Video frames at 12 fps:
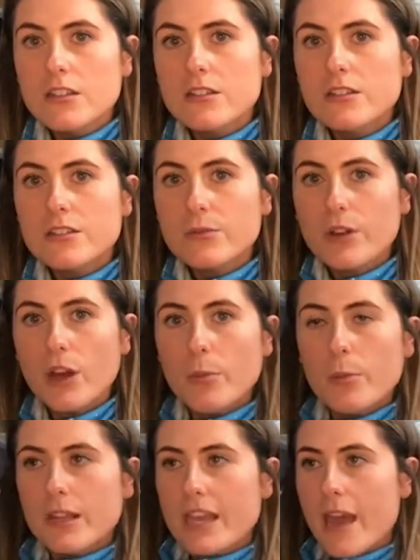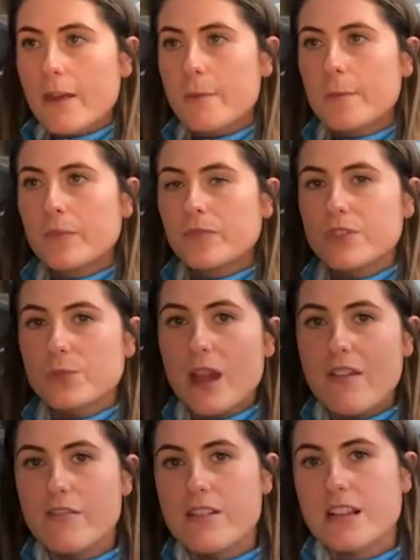showing up, but yeah, so
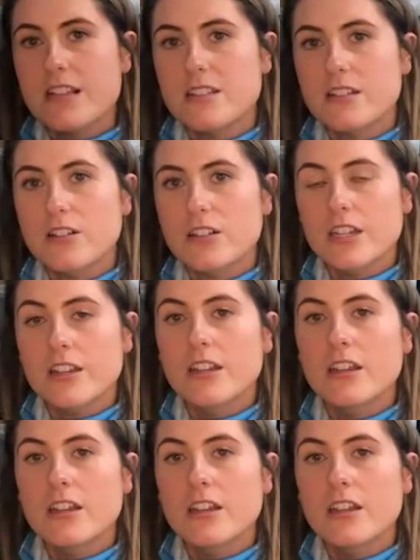everything is included.